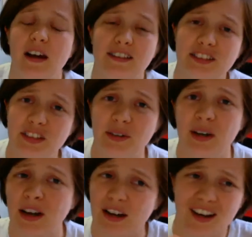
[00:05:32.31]
So
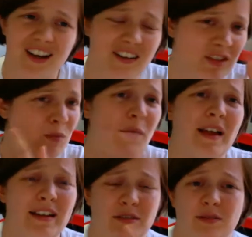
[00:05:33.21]
I've swapped
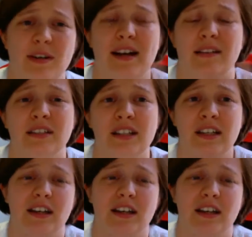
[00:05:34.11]
the handles around.